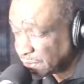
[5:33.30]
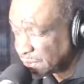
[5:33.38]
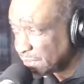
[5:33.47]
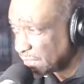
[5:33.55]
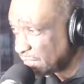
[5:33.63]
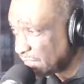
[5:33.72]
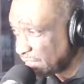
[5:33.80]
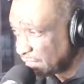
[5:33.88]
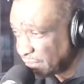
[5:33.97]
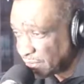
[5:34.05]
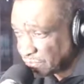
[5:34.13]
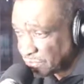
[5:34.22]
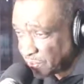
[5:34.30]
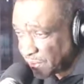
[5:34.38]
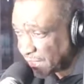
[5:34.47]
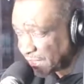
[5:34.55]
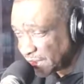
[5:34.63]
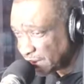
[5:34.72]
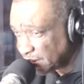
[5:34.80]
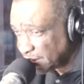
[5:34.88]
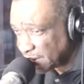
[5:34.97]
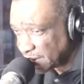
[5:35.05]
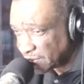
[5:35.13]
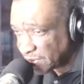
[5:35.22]
Just say there are 20.
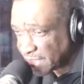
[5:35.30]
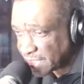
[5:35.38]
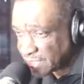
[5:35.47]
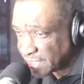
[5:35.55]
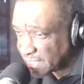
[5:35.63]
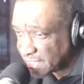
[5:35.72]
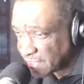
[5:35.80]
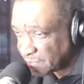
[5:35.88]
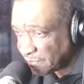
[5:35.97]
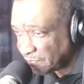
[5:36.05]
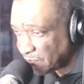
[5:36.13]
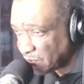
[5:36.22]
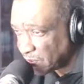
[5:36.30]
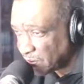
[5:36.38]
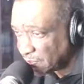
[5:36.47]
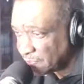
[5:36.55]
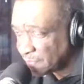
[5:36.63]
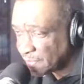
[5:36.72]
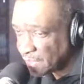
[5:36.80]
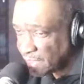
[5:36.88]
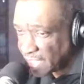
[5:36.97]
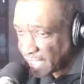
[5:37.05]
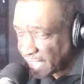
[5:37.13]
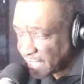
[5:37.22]
Okay, so that's 74.
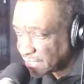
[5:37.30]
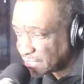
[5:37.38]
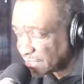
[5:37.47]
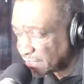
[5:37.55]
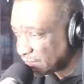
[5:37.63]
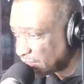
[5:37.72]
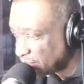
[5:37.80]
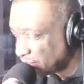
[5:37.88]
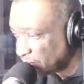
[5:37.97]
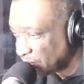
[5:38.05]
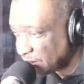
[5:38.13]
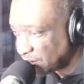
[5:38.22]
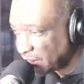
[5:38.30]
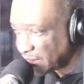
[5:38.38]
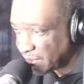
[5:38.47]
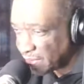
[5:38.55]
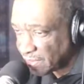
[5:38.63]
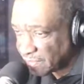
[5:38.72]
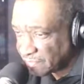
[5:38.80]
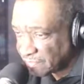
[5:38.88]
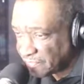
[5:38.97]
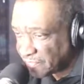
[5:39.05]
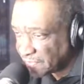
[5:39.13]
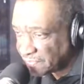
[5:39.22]
Asia, let's throw in another
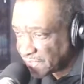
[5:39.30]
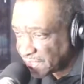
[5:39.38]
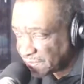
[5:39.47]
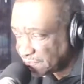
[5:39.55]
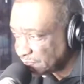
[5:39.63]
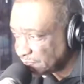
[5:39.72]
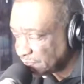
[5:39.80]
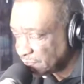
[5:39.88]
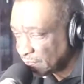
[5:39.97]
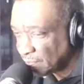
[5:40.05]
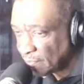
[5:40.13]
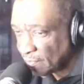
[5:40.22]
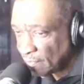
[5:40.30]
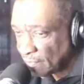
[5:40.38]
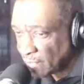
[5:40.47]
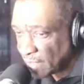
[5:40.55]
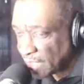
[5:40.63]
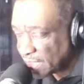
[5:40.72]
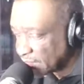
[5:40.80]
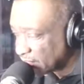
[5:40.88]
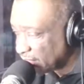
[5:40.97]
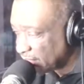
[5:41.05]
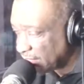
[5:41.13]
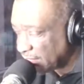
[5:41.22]
50. And this
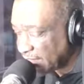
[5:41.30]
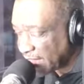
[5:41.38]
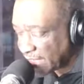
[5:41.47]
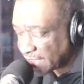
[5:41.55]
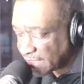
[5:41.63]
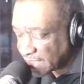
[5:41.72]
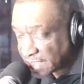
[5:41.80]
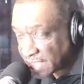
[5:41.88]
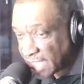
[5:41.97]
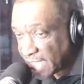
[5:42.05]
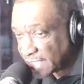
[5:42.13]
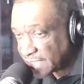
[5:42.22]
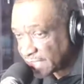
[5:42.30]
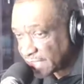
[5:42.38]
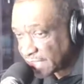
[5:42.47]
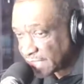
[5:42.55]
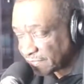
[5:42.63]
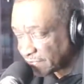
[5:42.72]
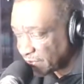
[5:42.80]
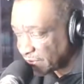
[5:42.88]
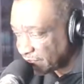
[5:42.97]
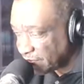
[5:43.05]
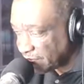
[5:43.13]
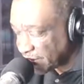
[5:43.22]
lady got a slot in a
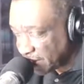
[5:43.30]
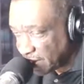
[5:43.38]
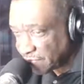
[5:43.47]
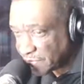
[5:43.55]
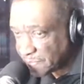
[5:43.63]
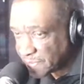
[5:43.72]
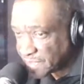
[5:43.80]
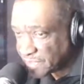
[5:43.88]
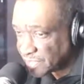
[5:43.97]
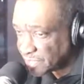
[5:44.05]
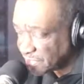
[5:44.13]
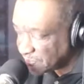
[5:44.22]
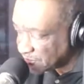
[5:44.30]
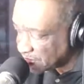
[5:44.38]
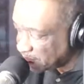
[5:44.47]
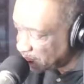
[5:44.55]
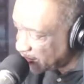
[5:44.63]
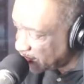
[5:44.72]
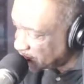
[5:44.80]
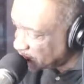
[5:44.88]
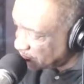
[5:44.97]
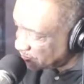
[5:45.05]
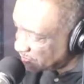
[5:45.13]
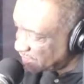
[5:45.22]
very coveted position. She was an
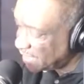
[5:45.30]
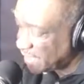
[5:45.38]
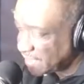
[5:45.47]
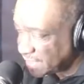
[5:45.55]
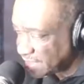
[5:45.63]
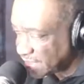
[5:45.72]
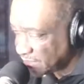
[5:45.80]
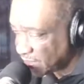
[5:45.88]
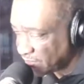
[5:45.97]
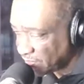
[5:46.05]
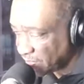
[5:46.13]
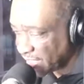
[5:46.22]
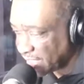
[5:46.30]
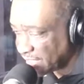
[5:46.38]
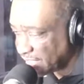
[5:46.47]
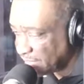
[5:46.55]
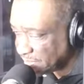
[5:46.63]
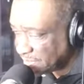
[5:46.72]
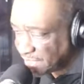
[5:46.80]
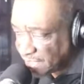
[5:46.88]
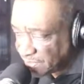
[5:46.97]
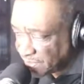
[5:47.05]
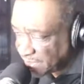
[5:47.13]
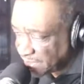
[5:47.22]
ambassador, and that's all great. But she didn't
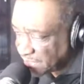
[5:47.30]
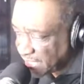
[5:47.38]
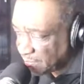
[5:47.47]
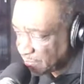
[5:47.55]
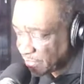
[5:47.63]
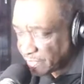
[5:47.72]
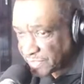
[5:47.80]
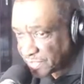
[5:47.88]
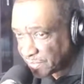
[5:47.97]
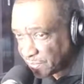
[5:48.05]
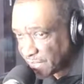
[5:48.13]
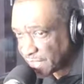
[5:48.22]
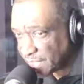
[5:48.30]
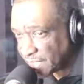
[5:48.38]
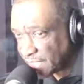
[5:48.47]
do a good job wherever she went.